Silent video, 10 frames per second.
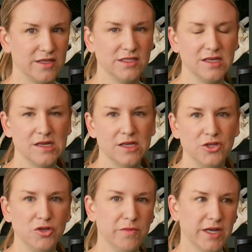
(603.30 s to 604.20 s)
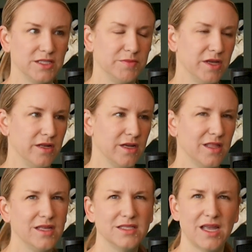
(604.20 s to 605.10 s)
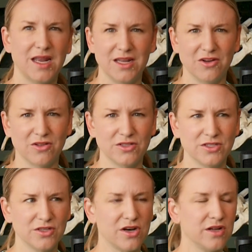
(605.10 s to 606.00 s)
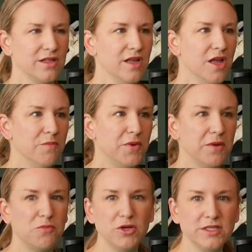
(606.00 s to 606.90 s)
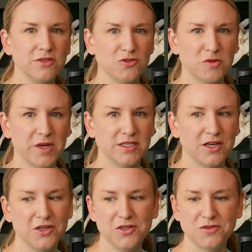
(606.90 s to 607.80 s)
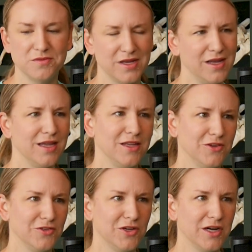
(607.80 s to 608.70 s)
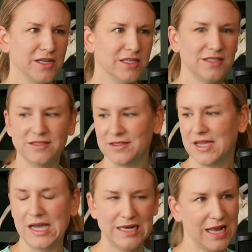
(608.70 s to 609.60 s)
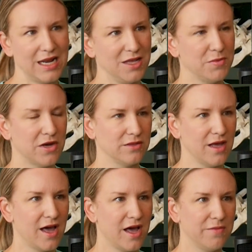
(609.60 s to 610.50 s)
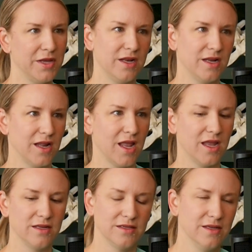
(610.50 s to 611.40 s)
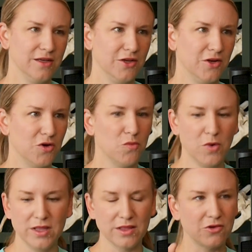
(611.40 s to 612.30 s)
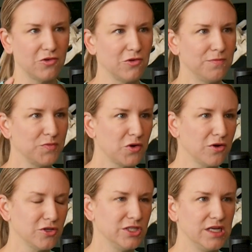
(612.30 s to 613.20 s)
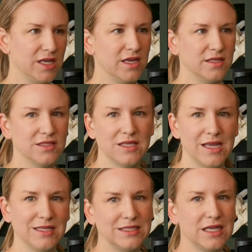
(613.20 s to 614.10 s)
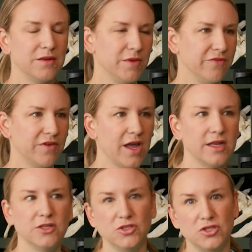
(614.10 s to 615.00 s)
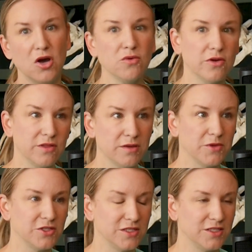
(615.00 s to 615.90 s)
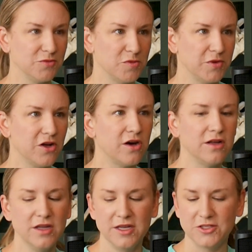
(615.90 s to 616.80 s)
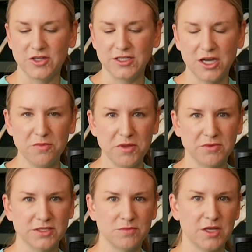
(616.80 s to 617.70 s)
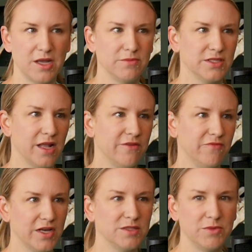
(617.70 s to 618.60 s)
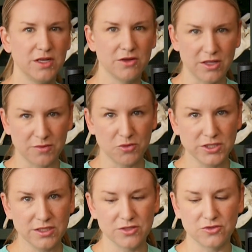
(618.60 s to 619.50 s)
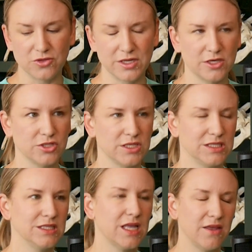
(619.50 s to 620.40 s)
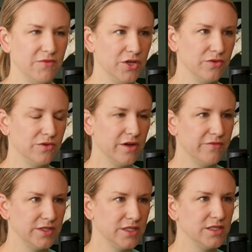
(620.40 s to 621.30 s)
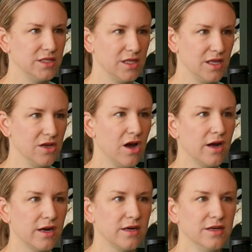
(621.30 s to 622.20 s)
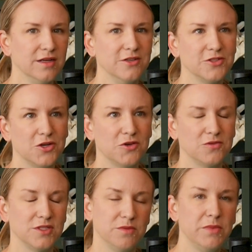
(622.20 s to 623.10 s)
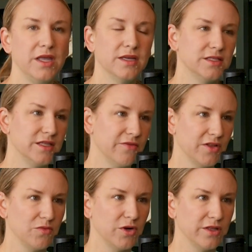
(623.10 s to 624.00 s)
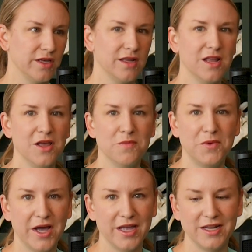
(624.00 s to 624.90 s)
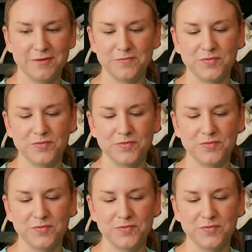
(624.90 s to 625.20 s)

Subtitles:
is you might spend, I think it's $80 to call, but poison control might tell you, hey, your dog is an 80-pound lab and it ate one little Hershey kiss, it's going to be fine. Don't go to the emergency room at all. So I tell people sometimes that investment in calling poison control can actually save you a visit to the ER. So to me, it's definitely worth it. But